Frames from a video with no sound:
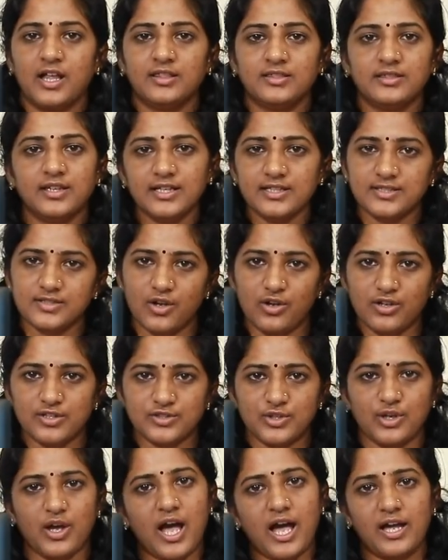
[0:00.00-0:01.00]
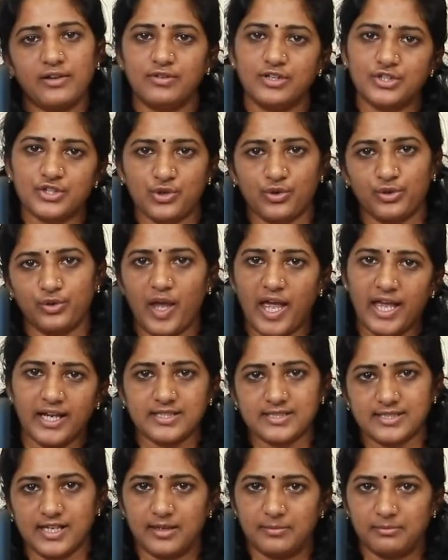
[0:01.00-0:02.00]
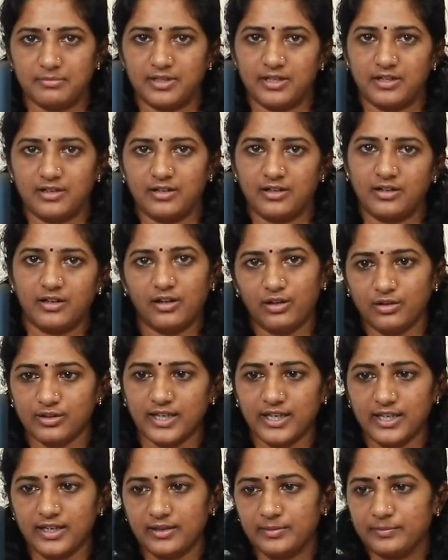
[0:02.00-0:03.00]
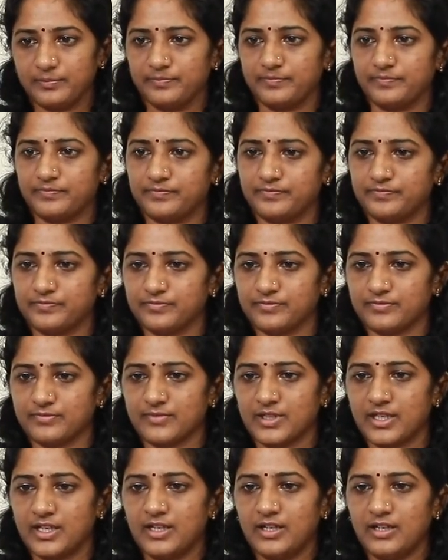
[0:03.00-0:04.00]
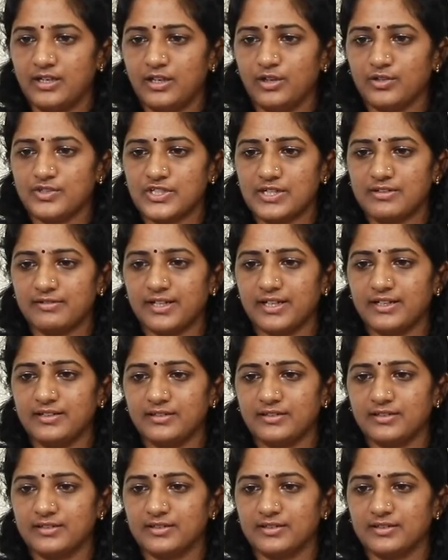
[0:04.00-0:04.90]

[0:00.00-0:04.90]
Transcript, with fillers: This also I will show you example. Okay. Look children,